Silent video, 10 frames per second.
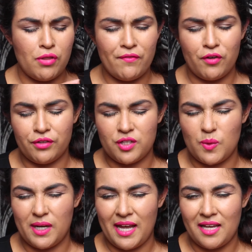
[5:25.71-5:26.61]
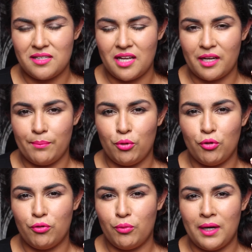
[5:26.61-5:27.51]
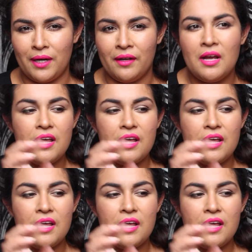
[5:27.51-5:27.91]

they've got this one as like a pore one.